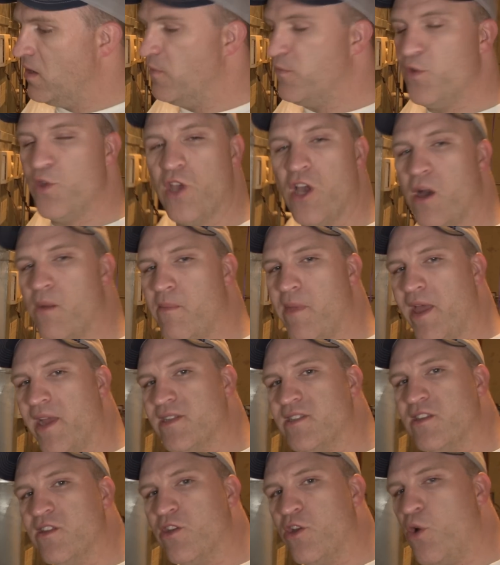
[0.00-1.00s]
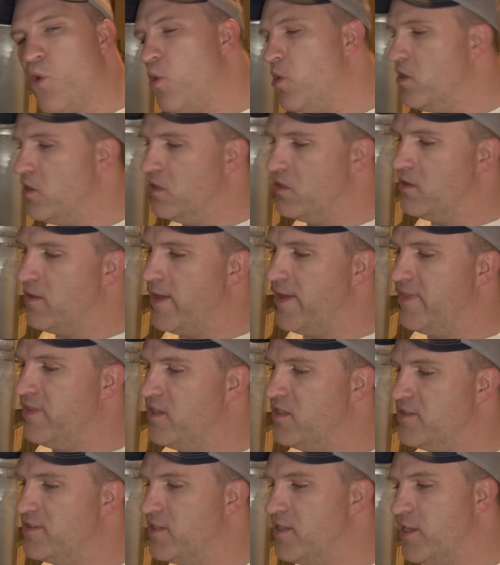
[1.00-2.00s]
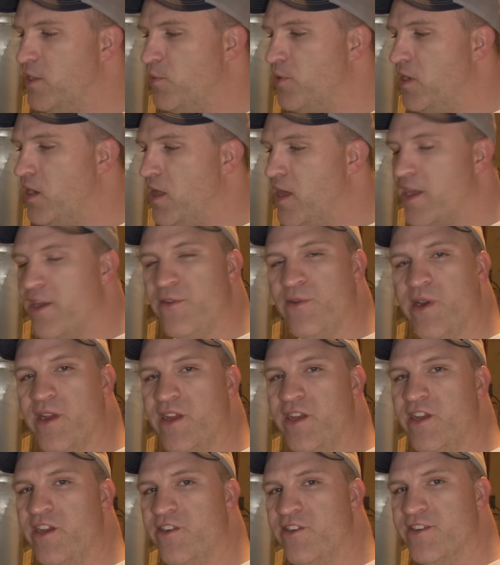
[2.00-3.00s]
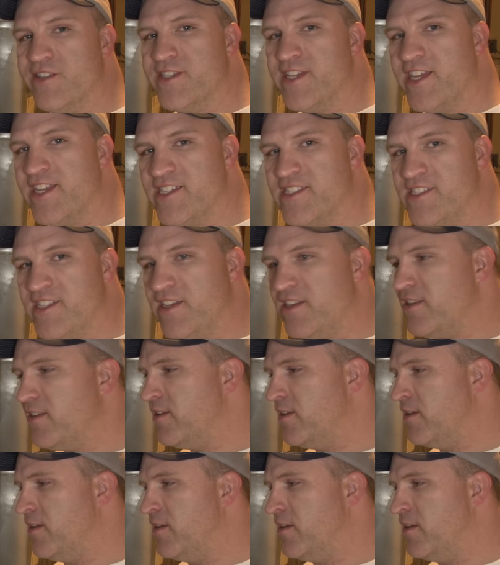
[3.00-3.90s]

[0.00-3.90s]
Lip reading: If you come back to the coil and this liquid line right here is hissing